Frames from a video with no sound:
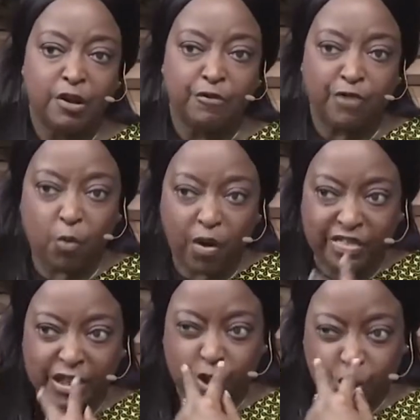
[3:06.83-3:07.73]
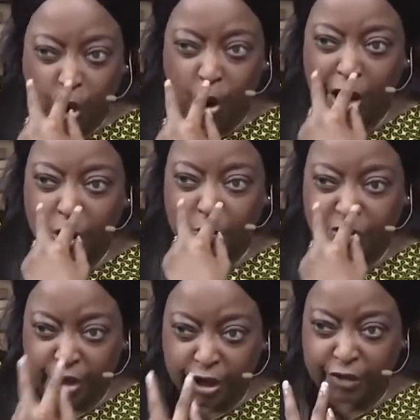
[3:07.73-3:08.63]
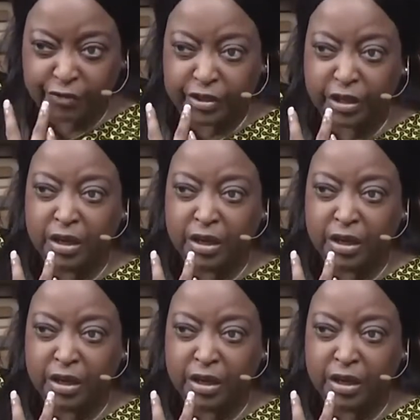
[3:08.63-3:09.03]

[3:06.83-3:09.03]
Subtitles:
from what they saw and observed,